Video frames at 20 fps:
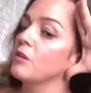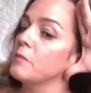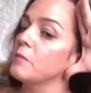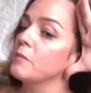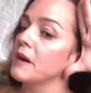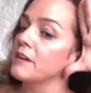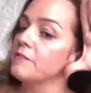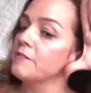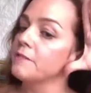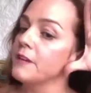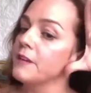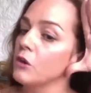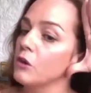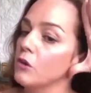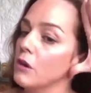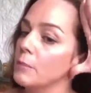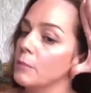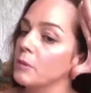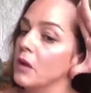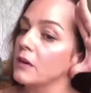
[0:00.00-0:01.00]
with my finger,
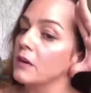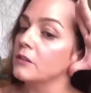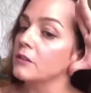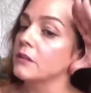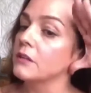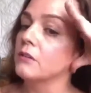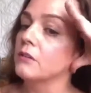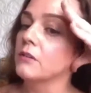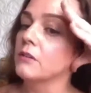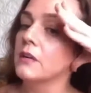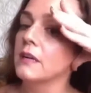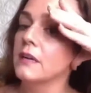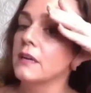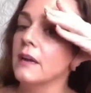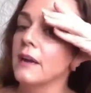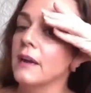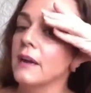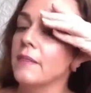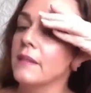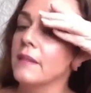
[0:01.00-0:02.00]
I block the earring.
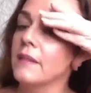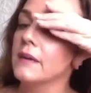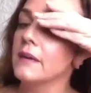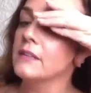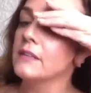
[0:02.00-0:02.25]
And then I